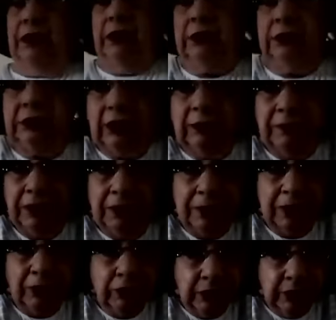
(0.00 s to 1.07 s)
some of them
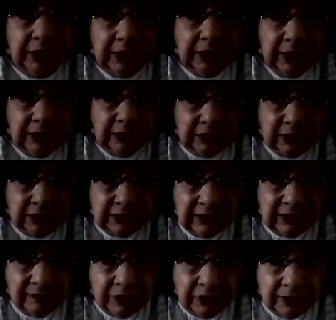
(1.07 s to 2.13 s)
are really easy.
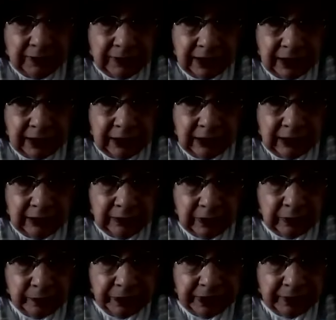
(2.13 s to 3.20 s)
Some of them are
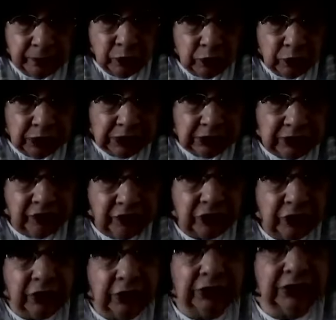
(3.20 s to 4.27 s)
a bit more
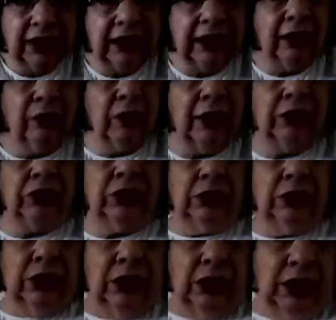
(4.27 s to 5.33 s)
difficult. Any
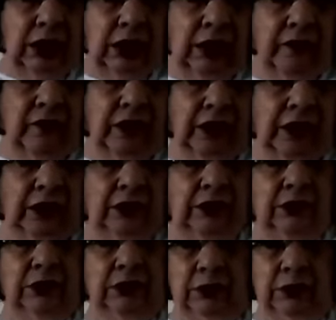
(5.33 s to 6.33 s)
questions on any of these?